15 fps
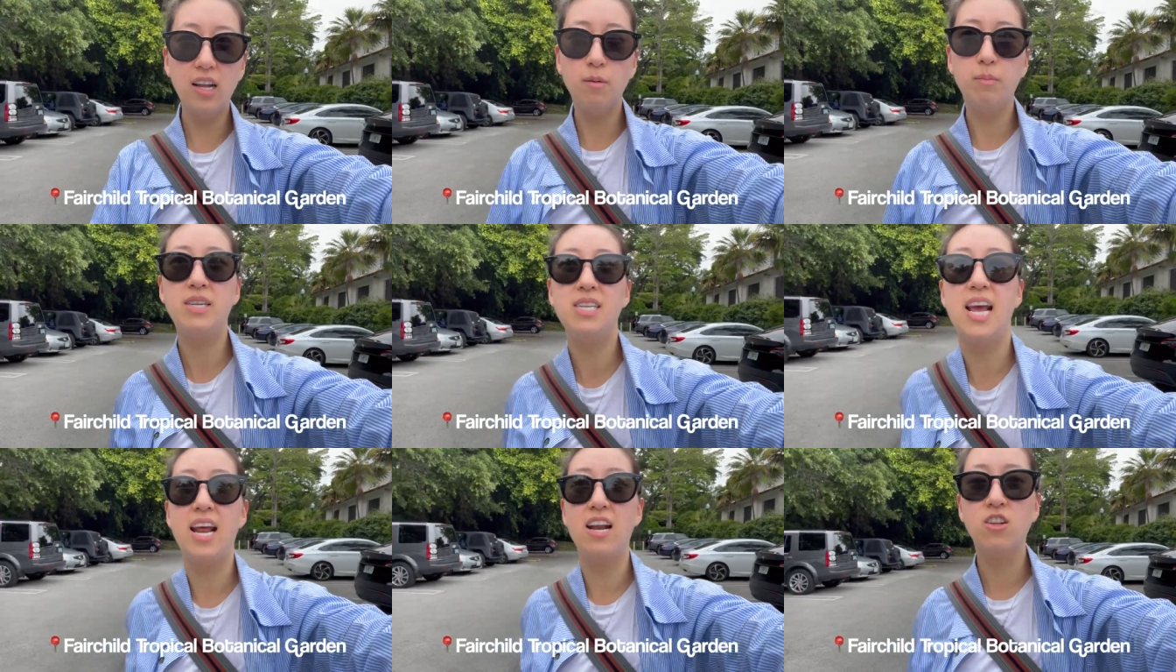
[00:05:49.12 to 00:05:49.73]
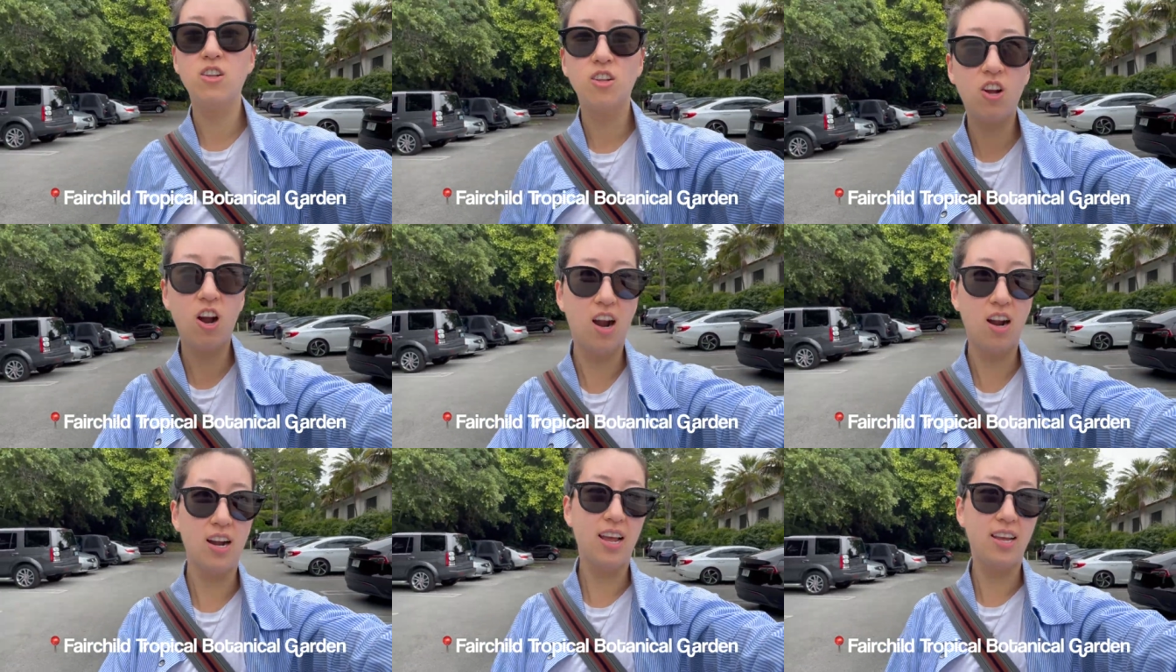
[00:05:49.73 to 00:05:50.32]
Botanical
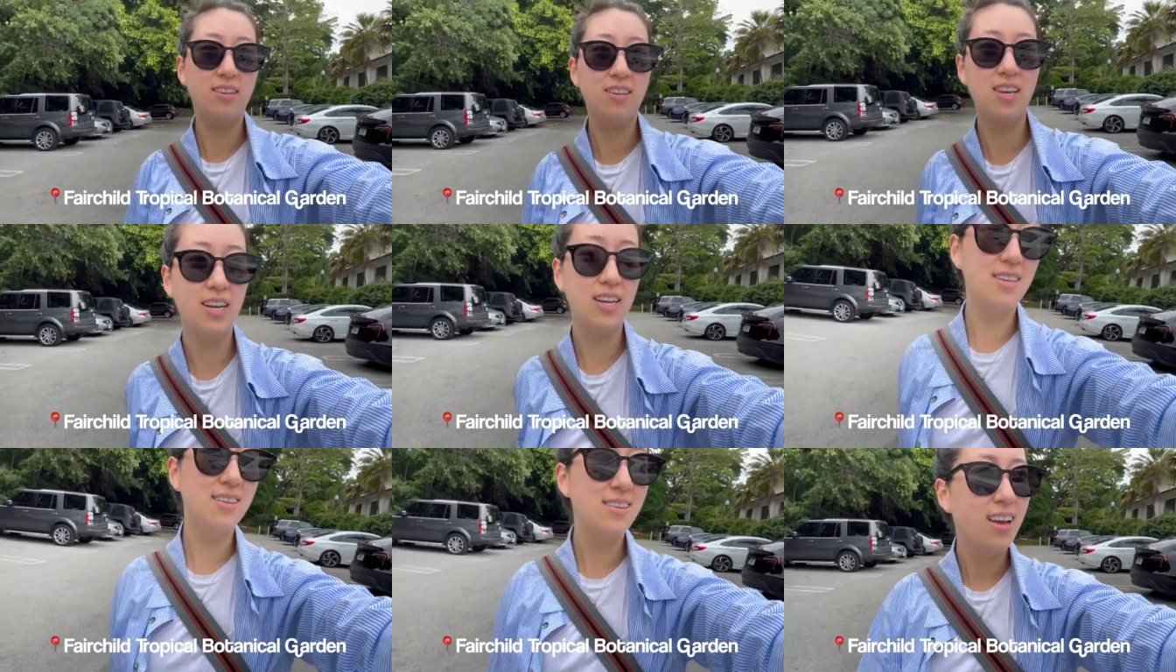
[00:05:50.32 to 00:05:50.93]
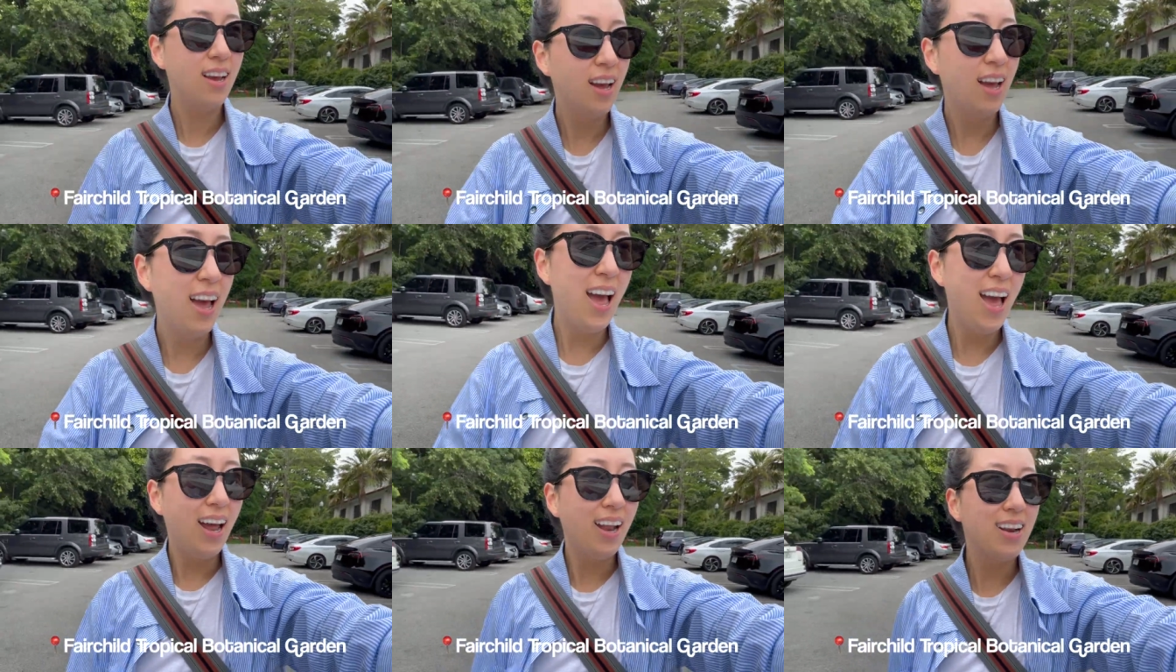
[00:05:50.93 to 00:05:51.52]
Gardens. It is
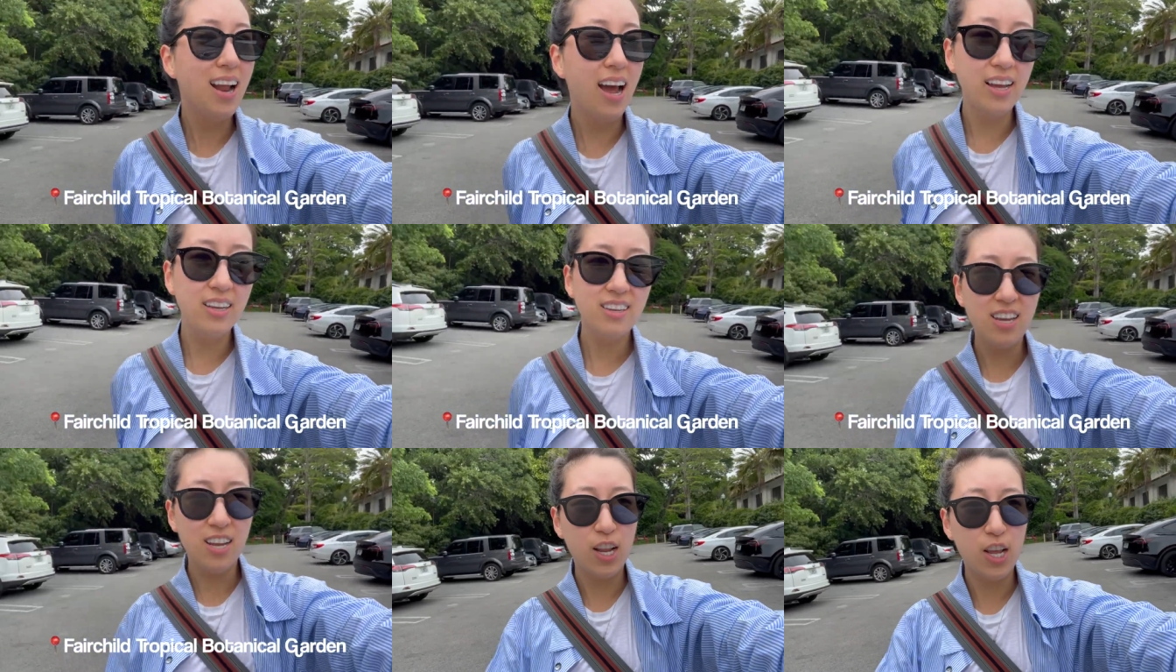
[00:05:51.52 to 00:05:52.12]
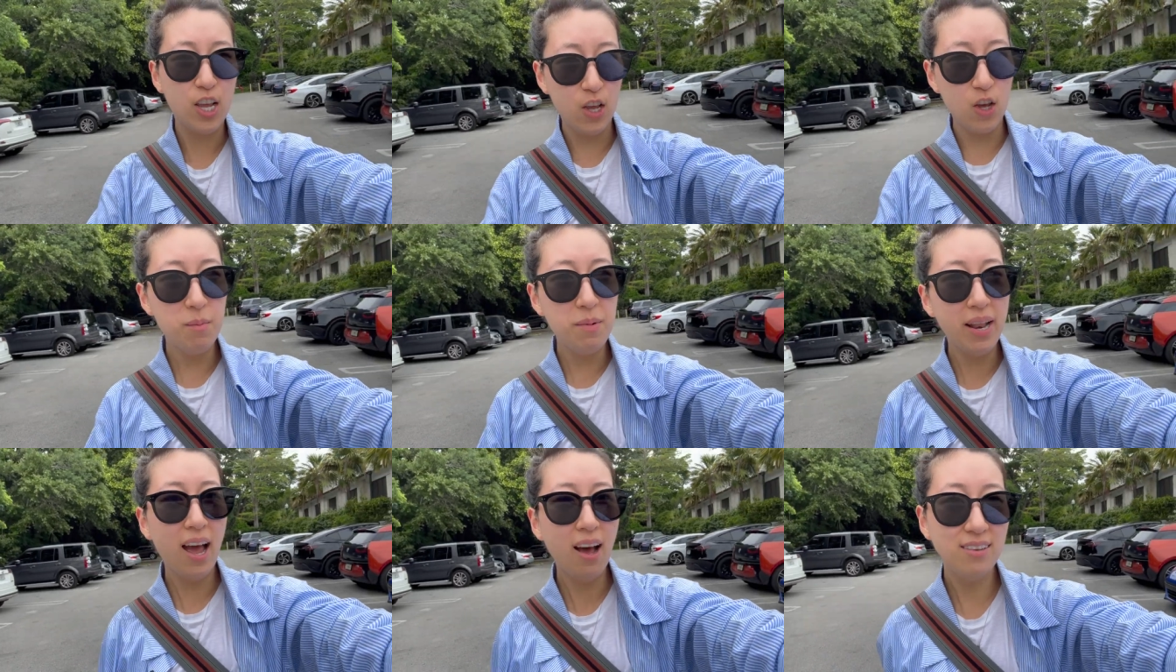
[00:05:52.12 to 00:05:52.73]
nice and
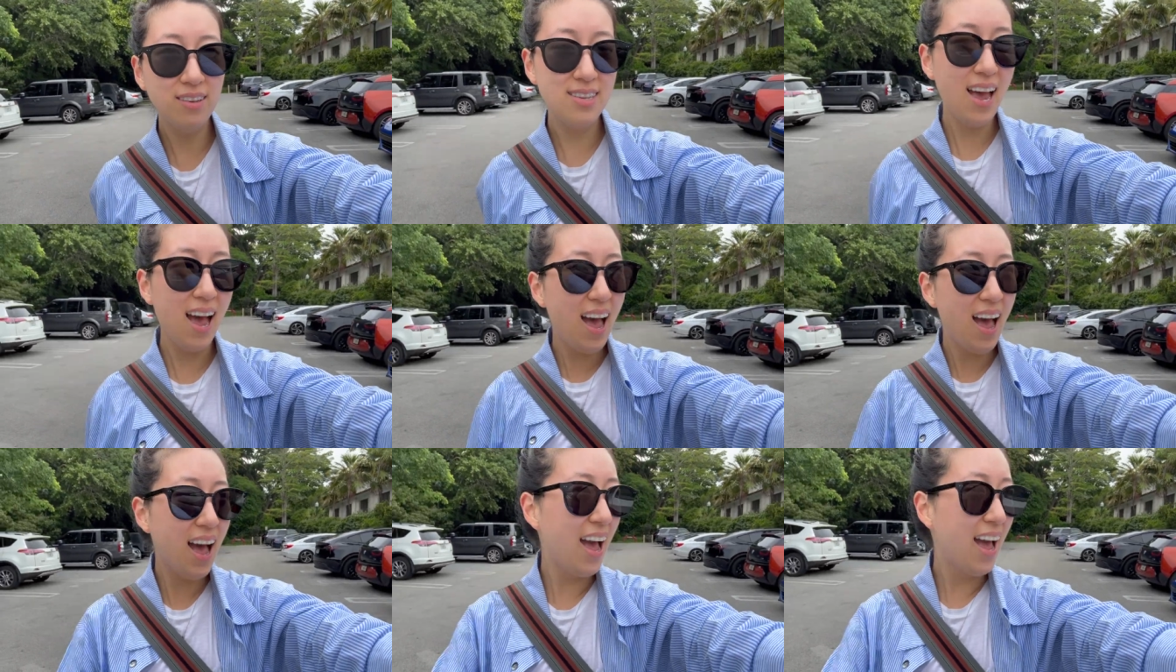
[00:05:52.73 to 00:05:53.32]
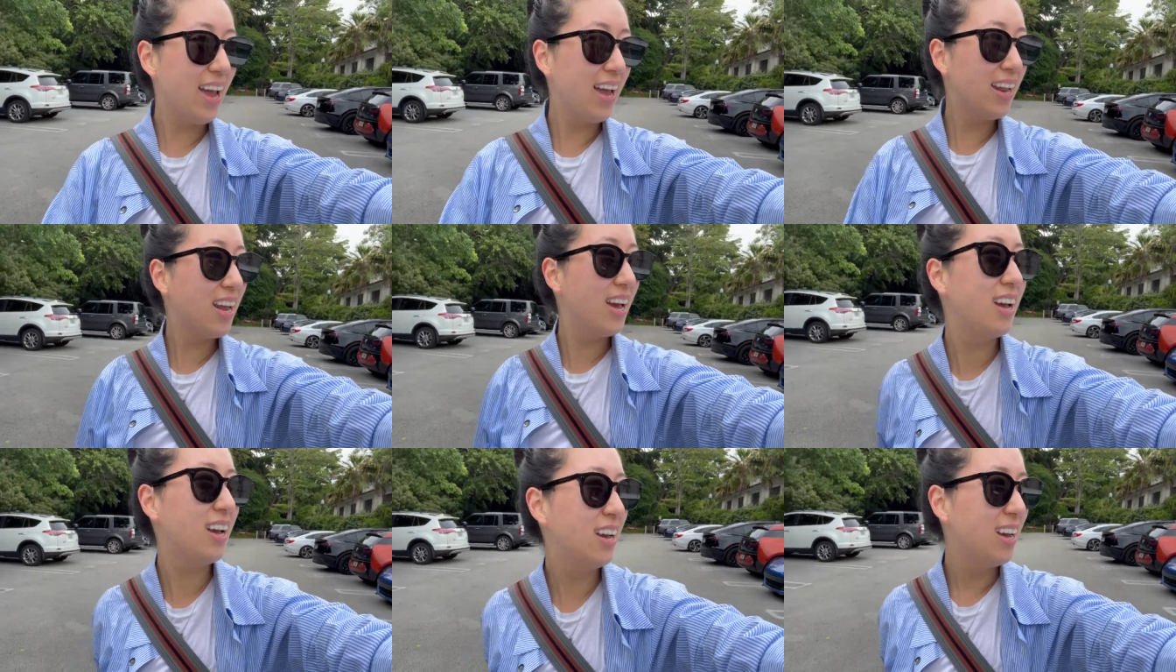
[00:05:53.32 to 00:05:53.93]
humid outside. Woo!
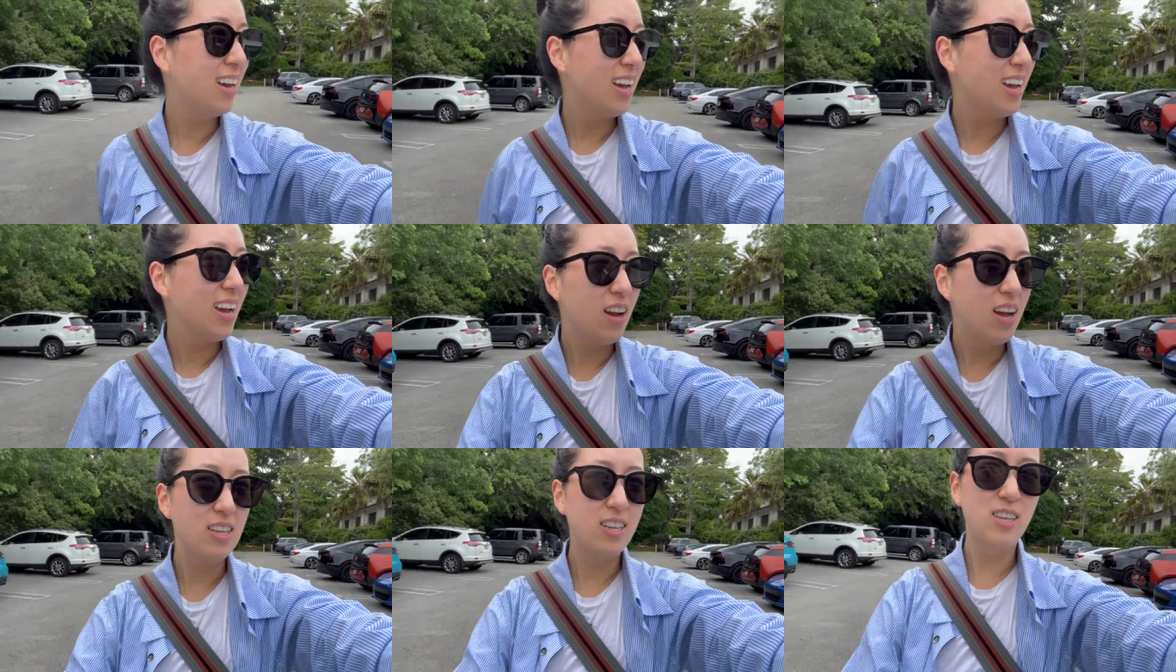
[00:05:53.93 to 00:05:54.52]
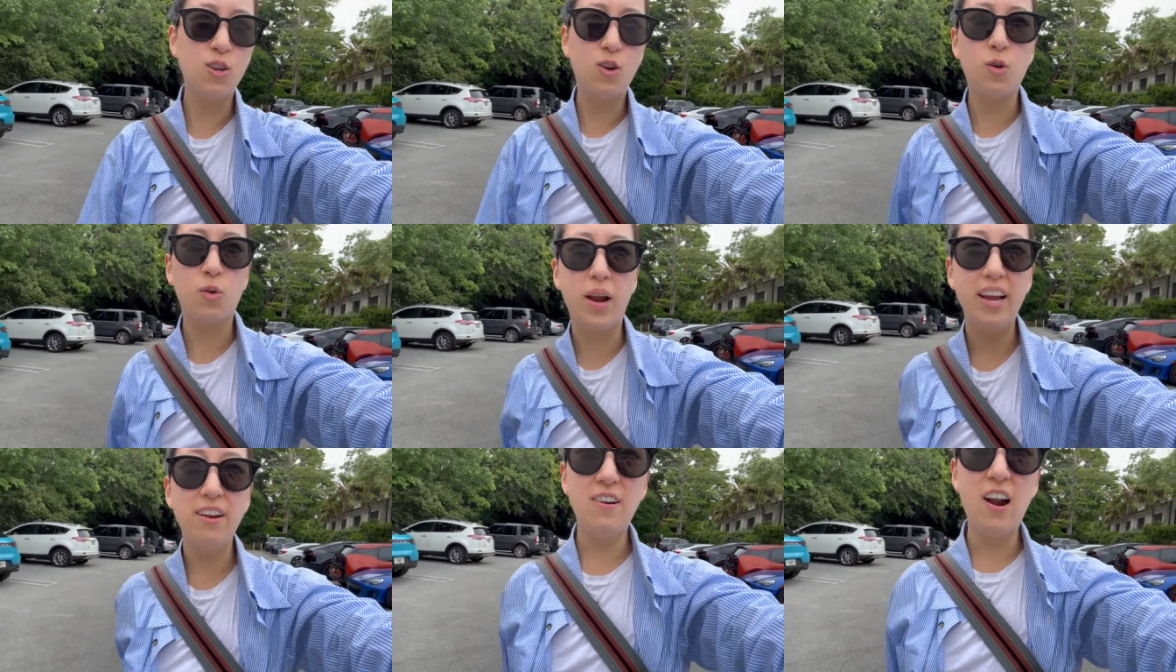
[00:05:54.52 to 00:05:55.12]
Just the way we like it. It's
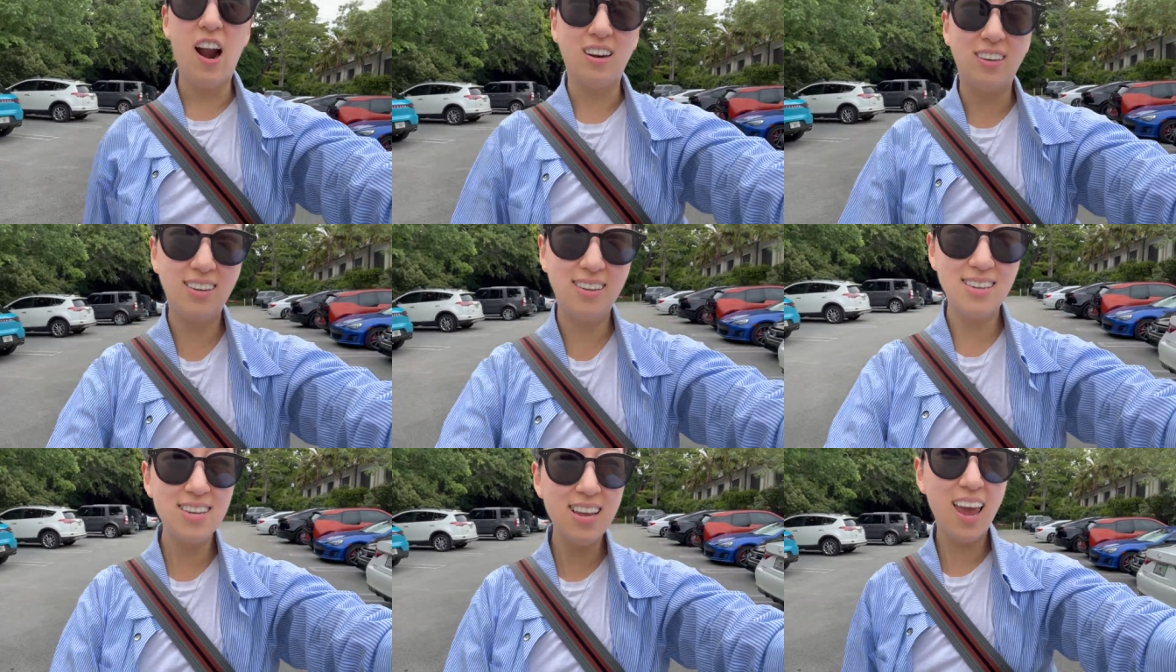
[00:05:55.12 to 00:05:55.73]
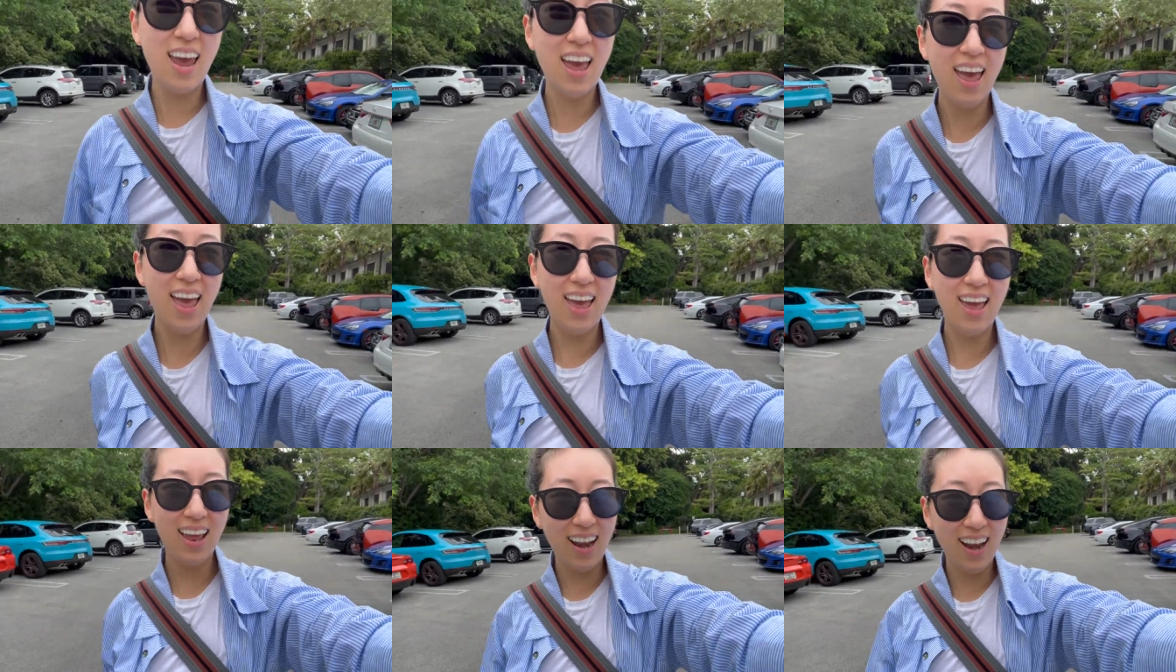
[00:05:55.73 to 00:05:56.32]
great for our
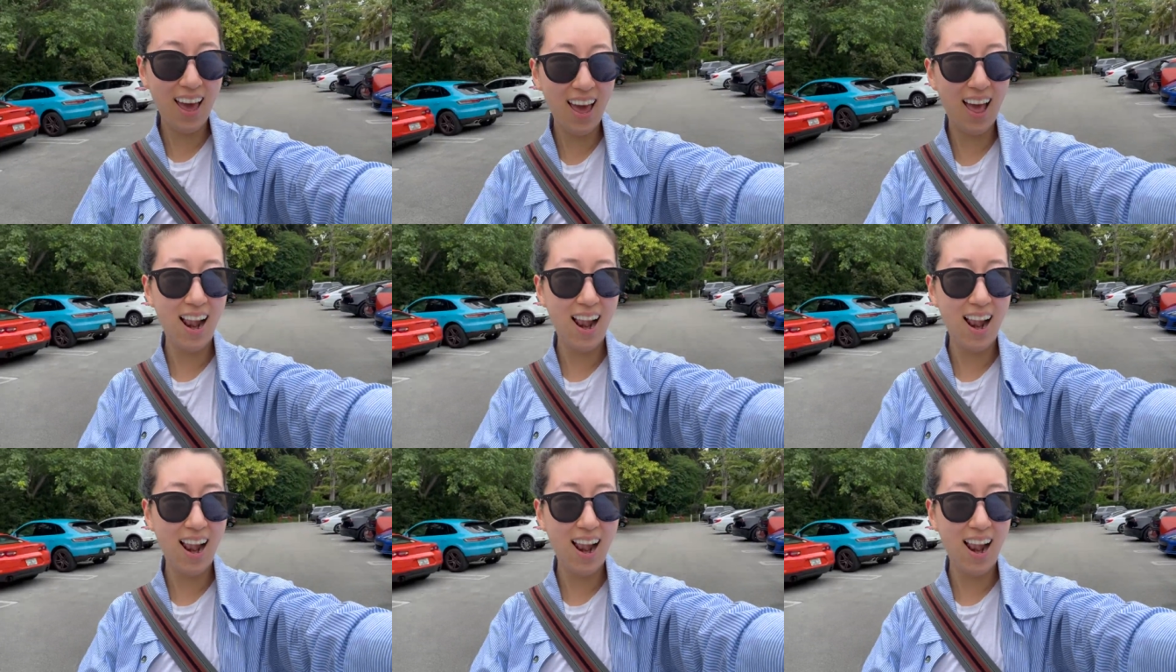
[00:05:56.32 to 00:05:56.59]
skin.